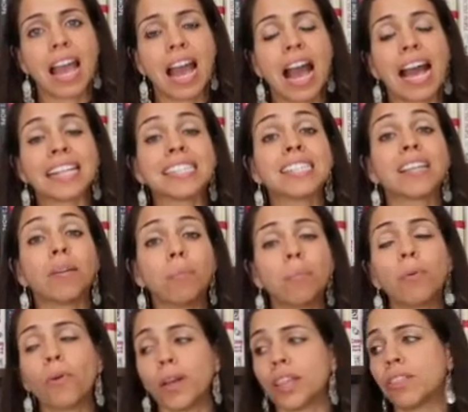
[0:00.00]
At some
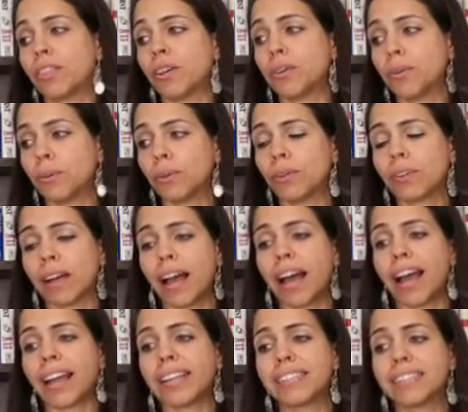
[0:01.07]
point, though,
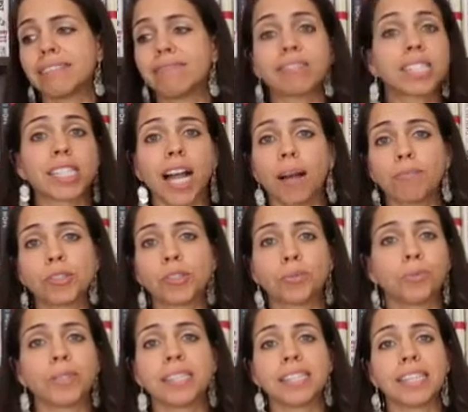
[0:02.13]
I stopped
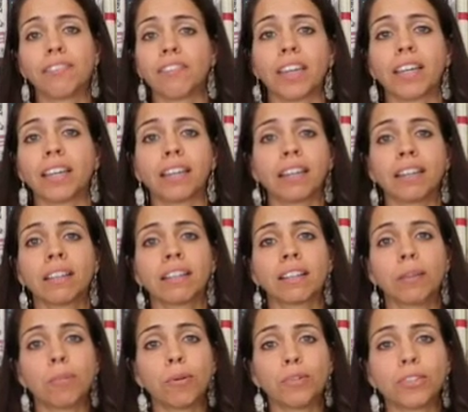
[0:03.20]
receiving
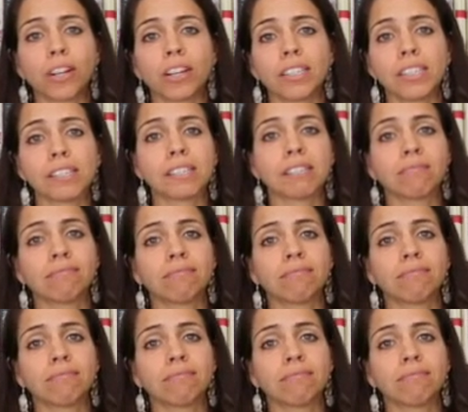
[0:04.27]
the postcards.